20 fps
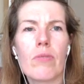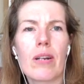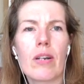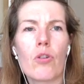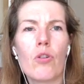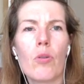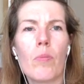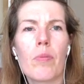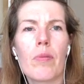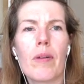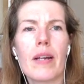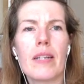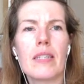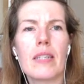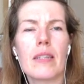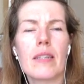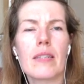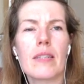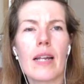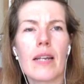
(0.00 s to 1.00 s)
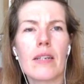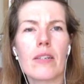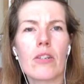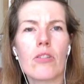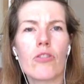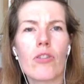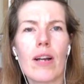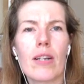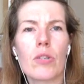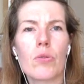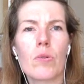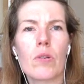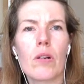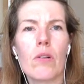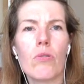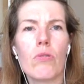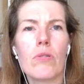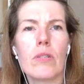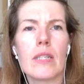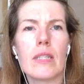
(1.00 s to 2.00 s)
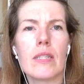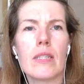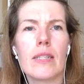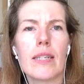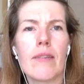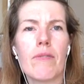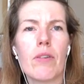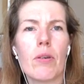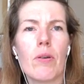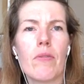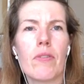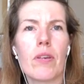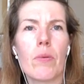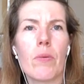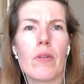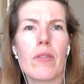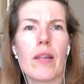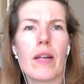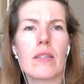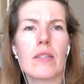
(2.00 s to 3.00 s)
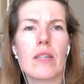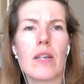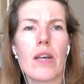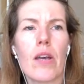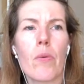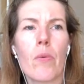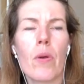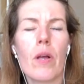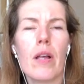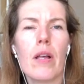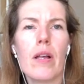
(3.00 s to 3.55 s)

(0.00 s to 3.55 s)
are incorporating the standard contractual clauses and give you a view on that too.